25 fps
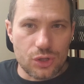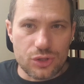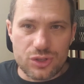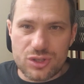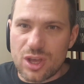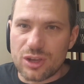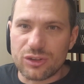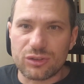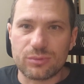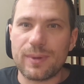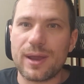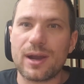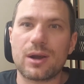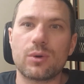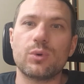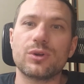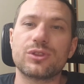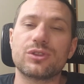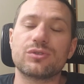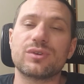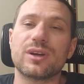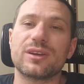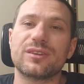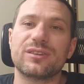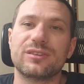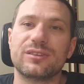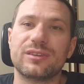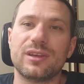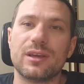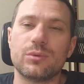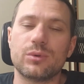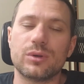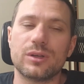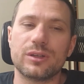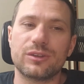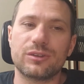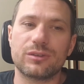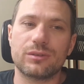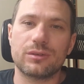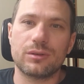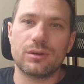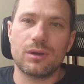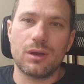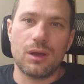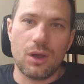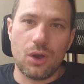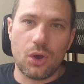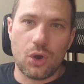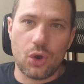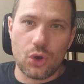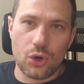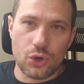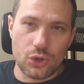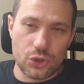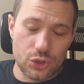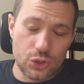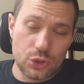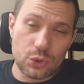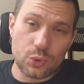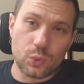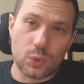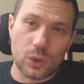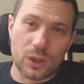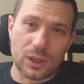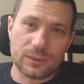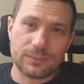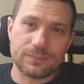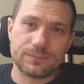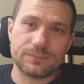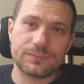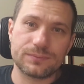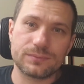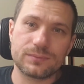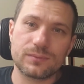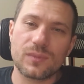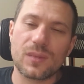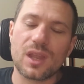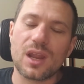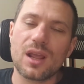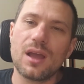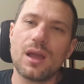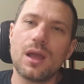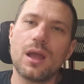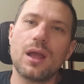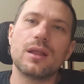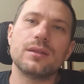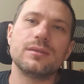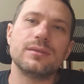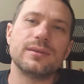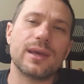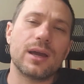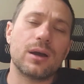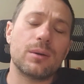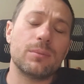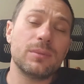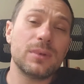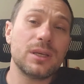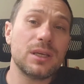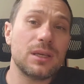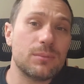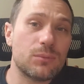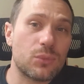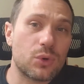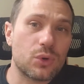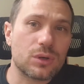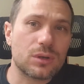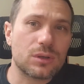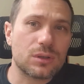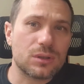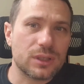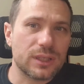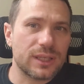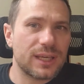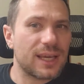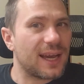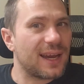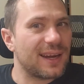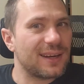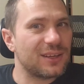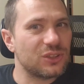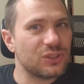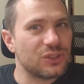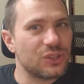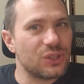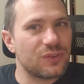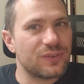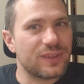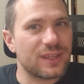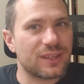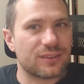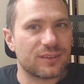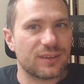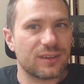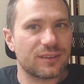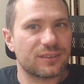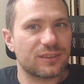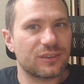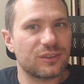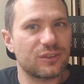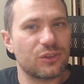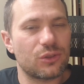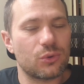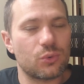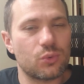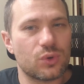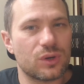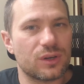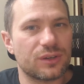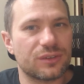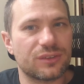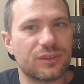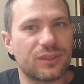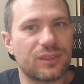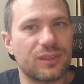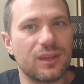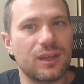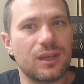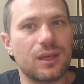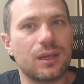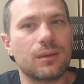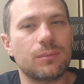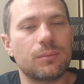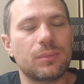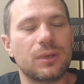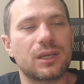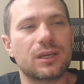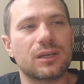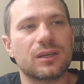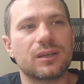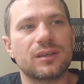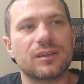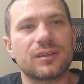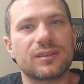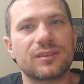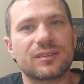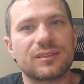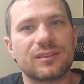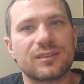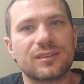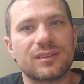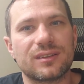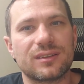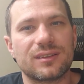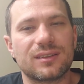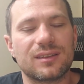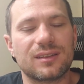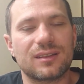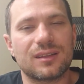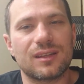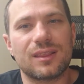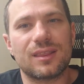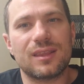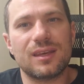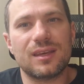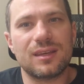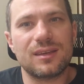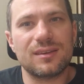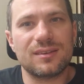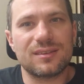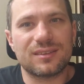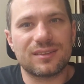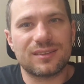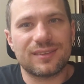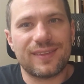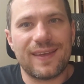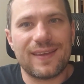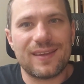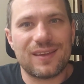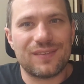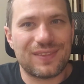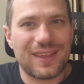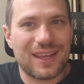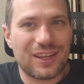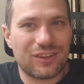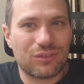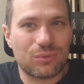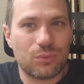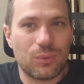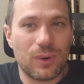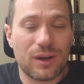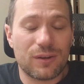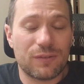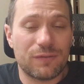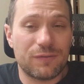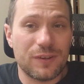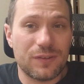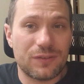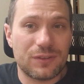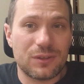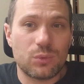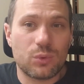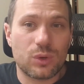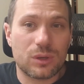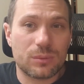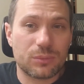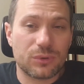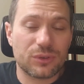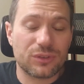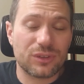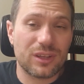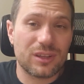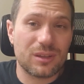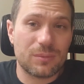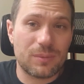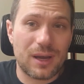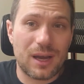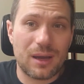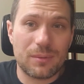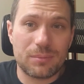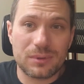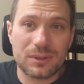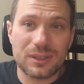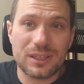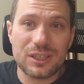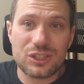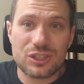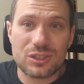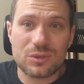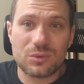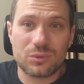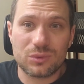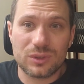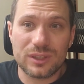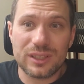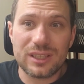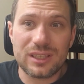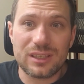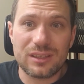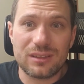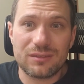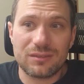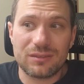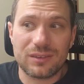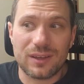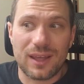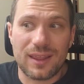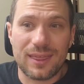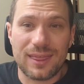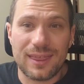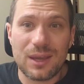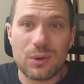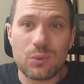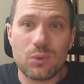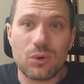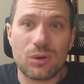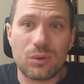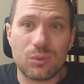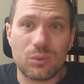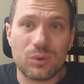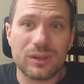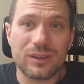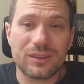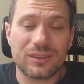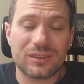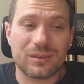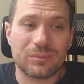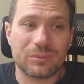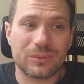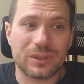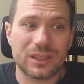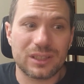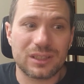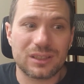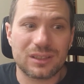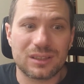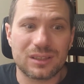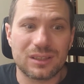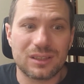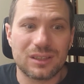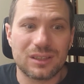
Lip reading: doesn't matter what the rest of the state wants, you won. Now, me, morally, I don't know if that's necessarily the worst thing, because the thing is that if that's where 51% of the population live and they won't want something,